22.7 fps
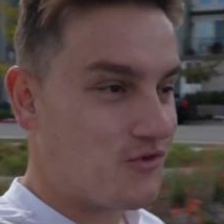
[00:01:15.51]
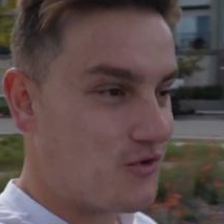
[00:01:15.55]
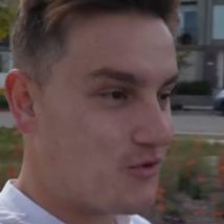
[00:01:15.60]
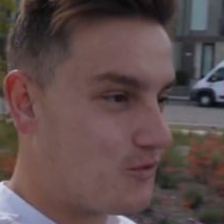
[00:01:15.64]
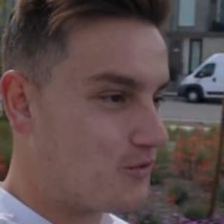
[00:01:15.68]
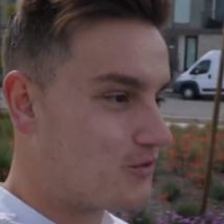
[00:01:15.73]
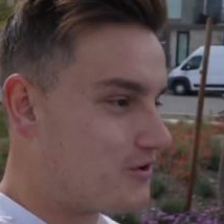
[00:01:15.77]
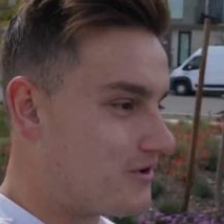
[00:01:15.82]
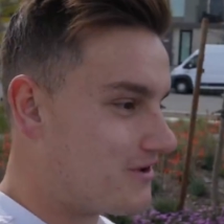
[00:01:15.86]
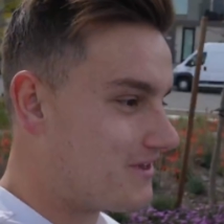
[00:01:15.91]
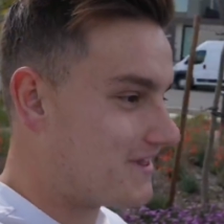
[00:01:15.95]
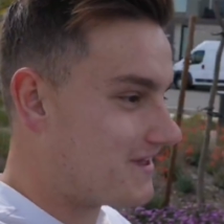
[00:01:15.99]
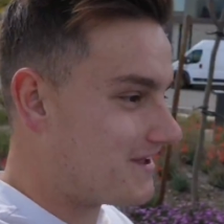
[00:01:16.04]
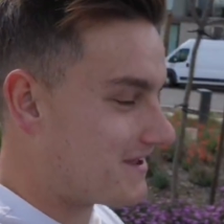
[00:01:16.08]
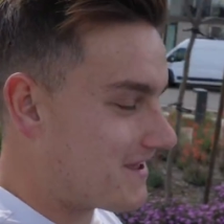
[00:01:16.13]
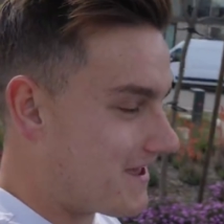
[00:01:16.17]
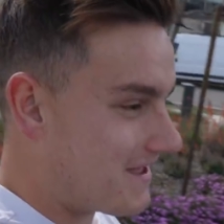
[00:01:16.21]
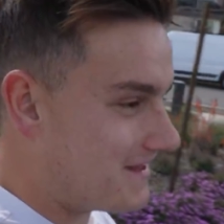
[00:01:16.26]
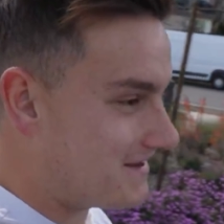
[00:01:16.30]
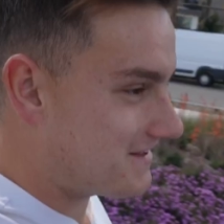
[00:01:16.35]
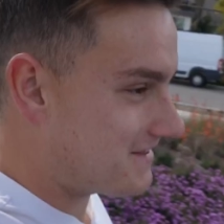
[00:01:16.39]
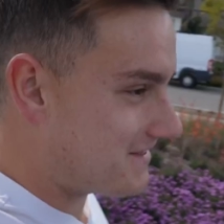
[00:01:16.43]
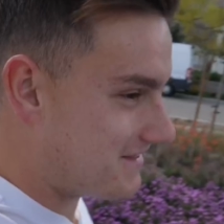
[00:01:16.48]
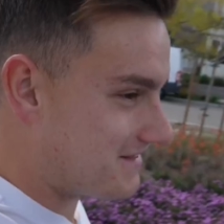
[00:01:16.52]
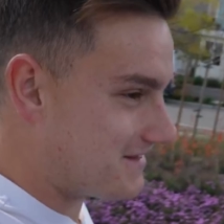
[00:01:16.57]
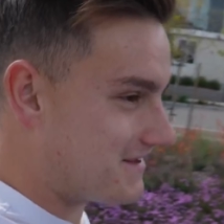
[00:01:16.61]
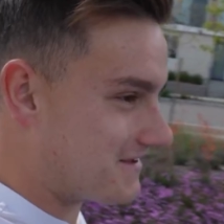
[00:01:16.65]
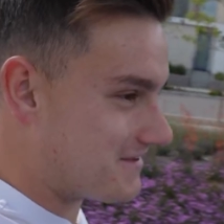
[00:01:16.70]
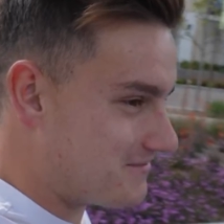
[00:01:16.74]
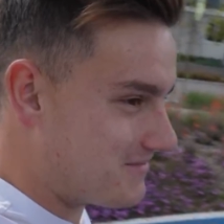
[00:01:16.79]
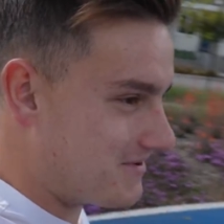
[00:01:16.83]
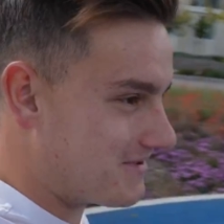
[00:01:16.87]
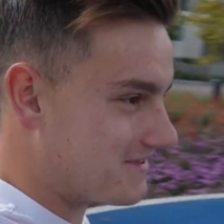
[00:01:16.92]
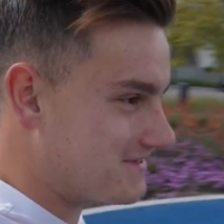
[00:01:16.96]
you were like anything like
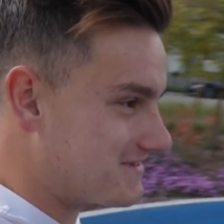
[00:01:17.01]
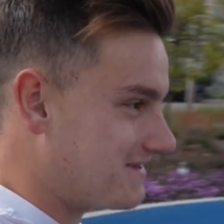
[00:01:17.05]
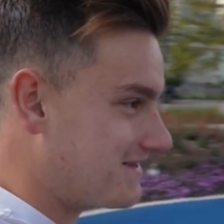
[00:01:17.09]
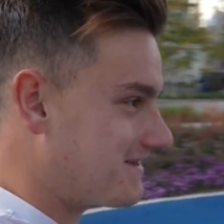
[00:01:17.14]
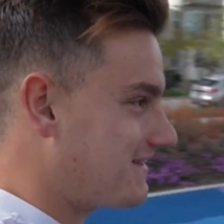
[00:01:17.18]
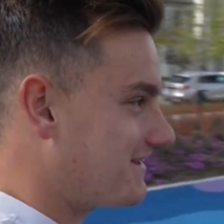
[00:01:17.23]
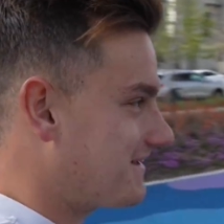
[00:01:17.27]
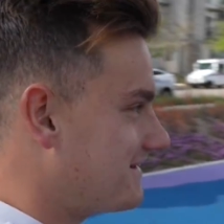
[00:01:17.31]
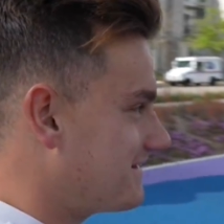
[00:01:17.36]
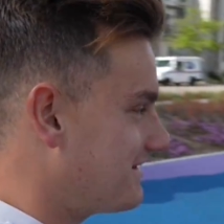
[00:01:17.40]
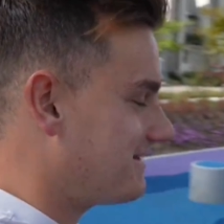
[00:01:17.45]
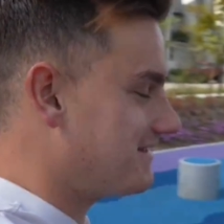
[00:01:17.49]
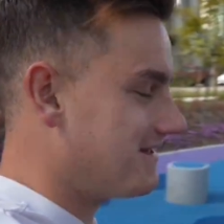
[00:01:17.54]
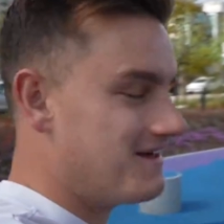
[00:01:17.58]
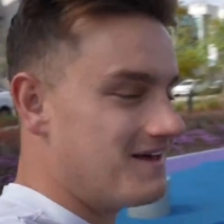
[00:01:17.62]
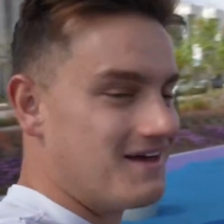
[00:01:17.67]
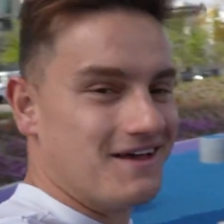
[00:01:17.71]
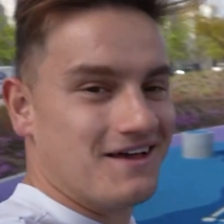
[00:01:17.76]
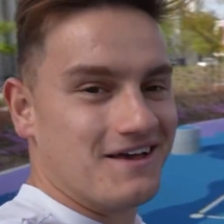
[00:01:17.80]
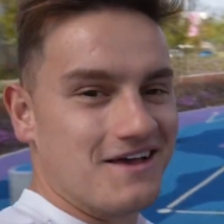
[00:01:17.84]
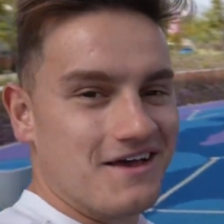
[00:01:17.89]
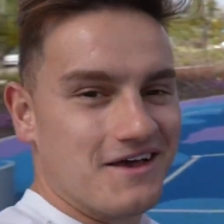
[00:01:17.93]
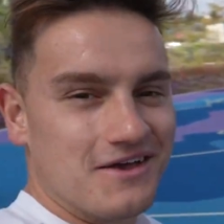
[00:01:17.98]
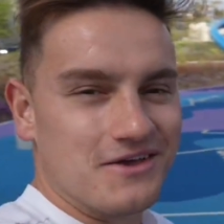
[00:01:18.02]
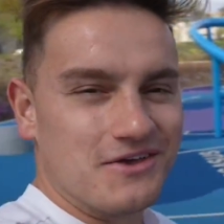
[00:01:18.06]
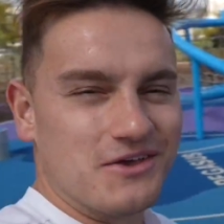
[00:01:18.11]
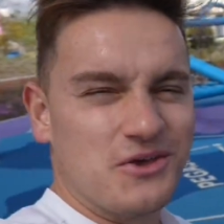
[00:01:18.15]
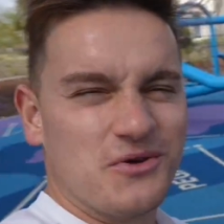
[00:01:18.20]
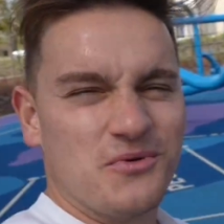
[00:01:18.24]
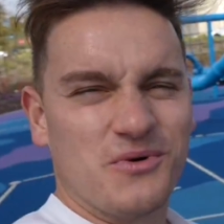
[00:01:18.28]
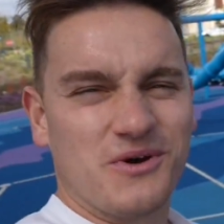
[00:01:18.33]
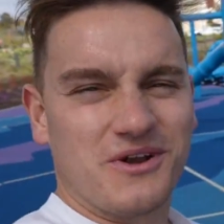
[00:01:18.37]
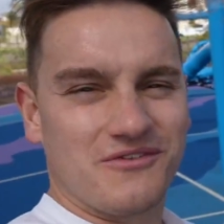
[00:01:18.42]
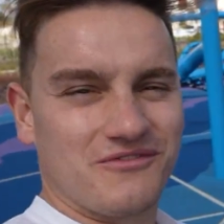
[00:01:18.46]
me as a kid,
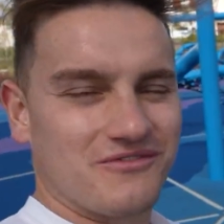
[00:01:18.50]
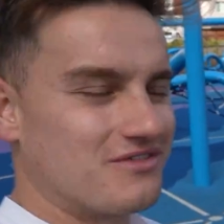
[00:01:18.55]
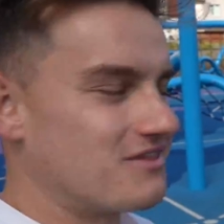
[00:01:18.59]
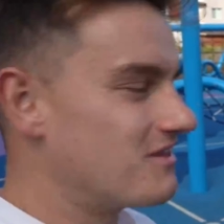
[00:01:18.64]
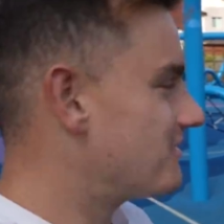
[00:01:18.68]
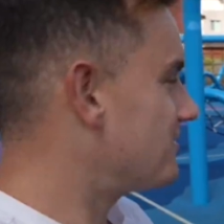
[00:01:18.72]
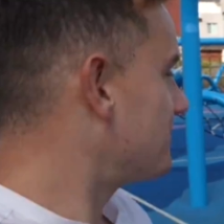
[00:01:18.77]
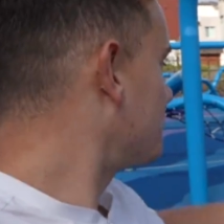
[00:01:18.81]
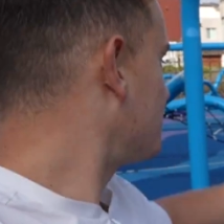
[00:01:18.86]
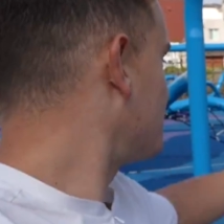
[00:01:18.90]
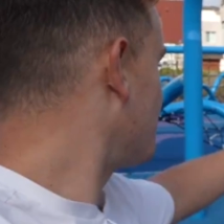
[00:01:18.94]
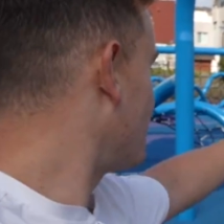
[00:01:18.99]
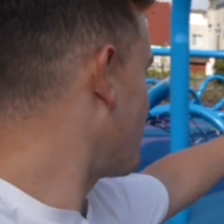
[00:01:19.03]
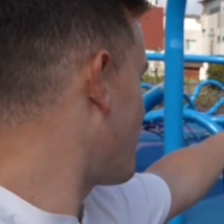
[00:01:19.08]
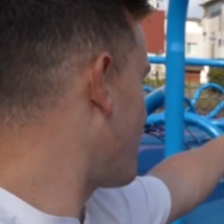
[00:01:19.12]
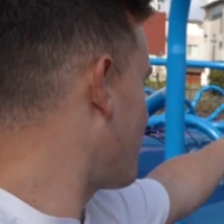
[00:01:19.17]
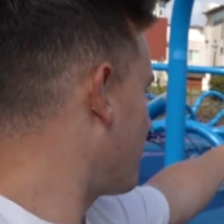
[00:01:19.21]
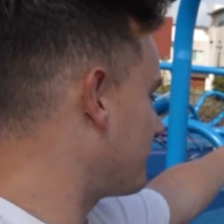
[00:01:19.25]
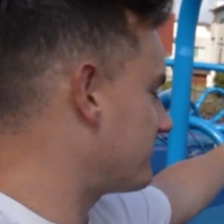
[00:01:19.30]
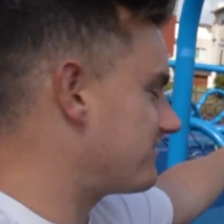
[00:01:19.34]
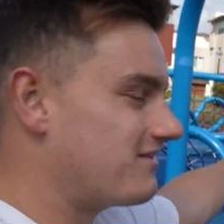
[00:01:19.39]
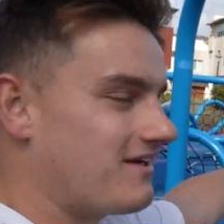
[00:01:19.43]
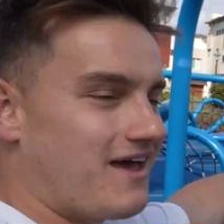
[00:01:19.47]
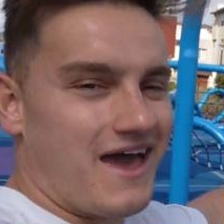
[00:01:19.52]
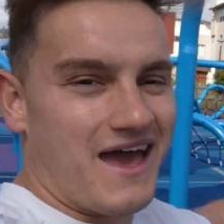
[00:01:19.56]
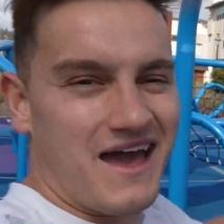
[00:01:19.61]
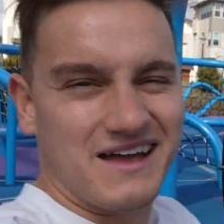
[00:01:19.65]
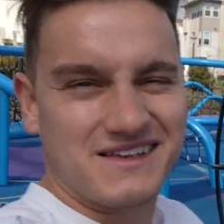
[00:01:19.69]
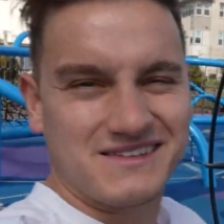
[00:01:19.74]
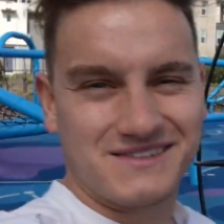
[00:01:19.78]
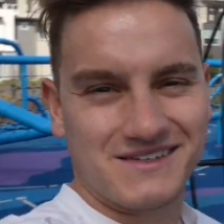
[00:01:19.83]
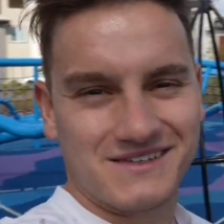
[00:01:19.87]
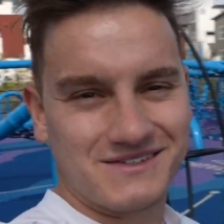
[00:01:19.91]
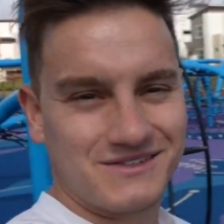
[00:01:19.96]
you would have loved to have
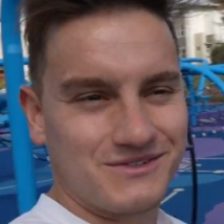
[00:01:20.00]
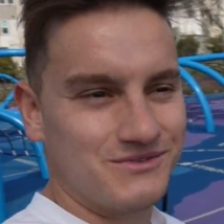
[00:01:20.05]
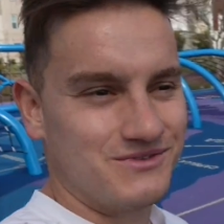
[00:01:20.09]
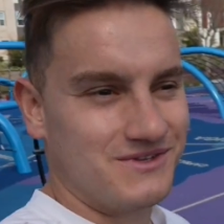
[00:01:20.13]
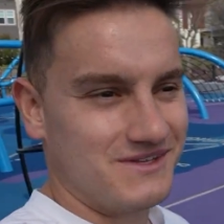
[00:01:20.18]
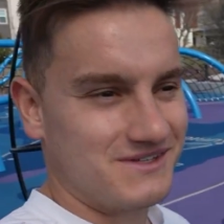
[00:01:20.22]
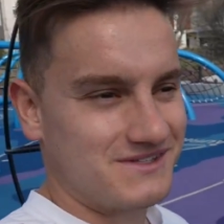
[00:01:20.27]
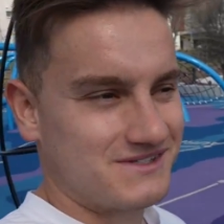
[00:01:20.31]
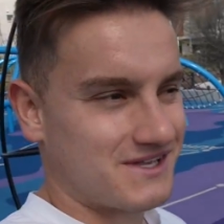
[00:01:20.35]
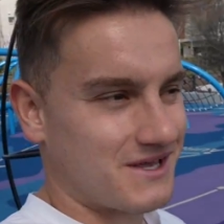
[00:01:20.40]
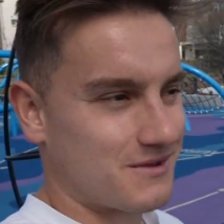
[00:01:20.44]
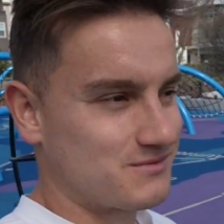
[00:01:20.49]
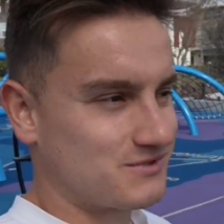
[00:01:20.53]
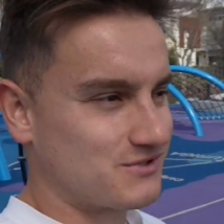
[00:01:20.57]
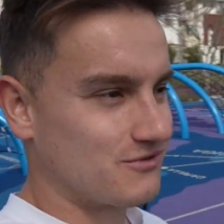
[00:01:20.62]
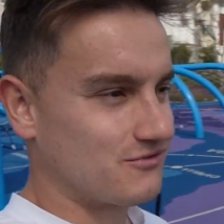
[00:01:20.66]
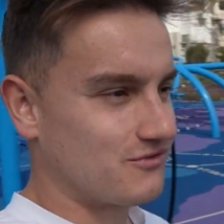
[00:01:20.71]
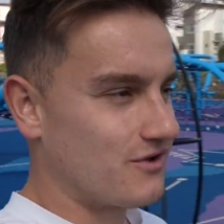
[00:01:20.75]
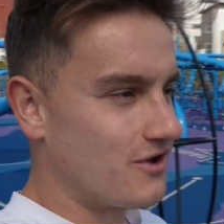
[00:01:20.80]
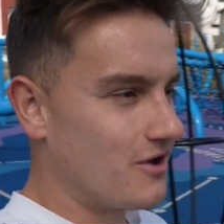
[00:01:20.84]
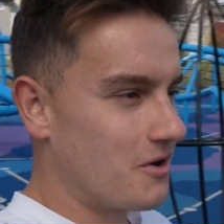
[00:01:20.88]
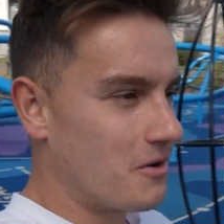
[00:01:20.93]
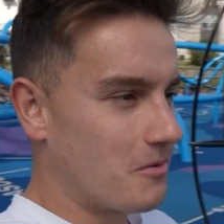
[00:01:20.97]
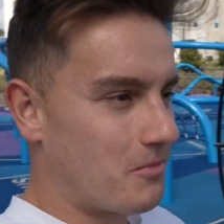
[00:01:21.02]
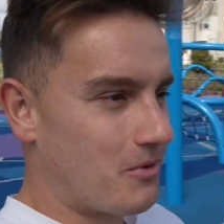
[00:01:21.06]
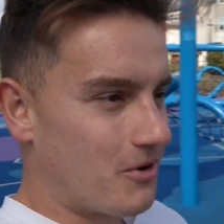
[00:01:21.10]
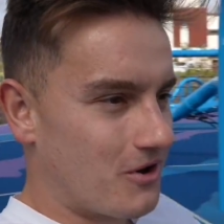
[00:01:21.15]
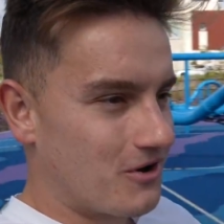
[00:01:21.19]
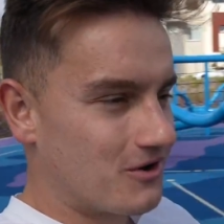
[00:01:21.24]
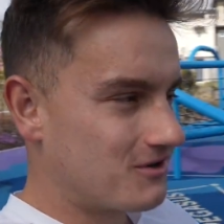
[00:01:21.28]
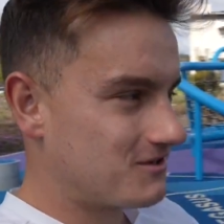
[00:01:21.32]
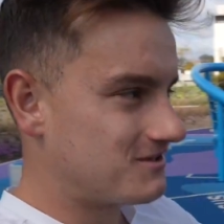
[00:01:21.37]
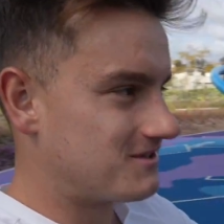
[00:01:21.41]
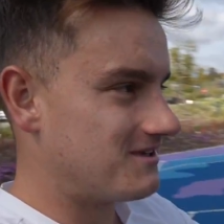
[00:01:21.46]
access to these types of
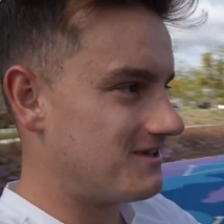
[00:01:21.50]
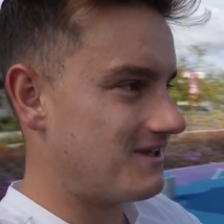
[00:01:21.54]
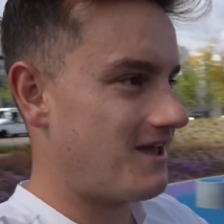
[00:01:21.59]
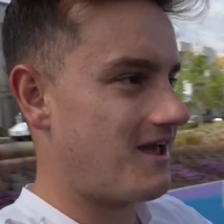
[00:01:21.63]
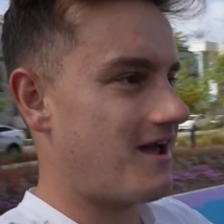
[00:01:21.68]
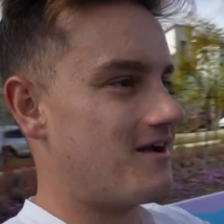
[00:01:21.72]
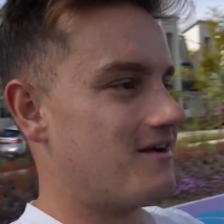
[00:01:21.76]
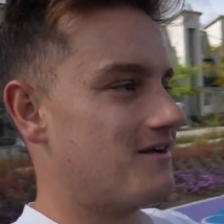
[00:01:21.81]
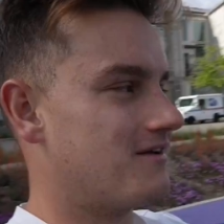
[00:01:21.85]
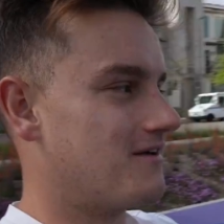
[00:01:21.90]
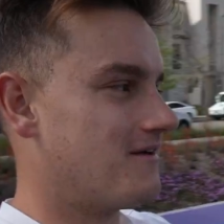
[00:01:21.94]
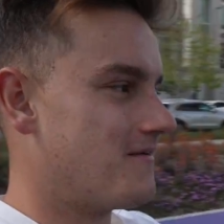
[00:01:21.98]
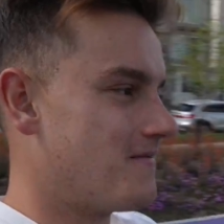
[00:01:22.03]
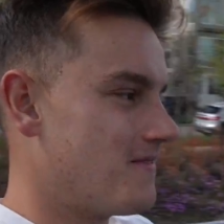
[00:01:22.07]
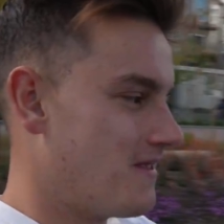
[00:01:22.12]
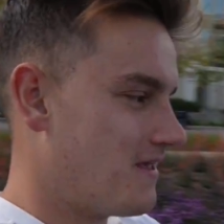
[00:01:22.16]
parks in the area.